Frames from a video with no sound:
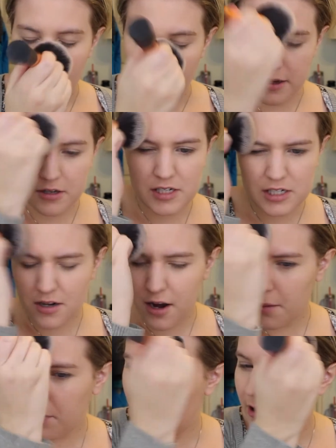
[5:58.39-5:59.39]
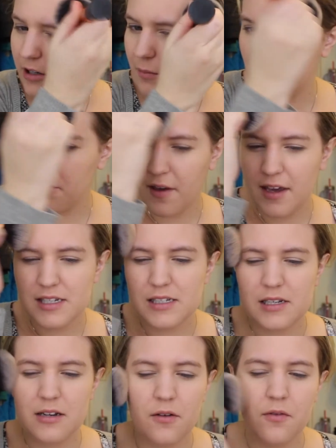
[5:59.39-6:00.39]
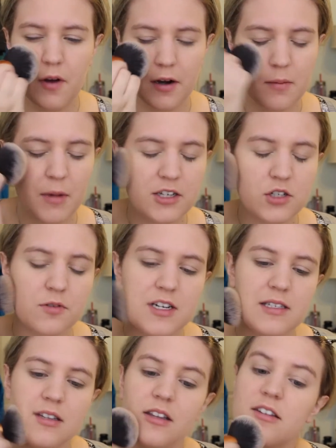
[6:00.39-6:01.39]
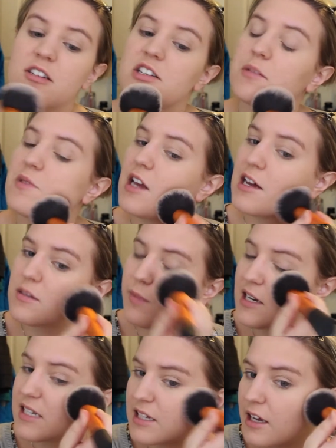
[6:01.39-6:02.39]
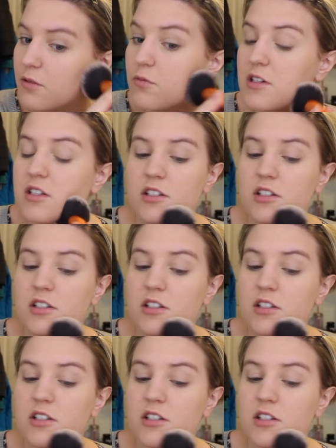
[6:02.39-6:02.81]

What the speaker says: I used to not powder my face very much recently just because my skin was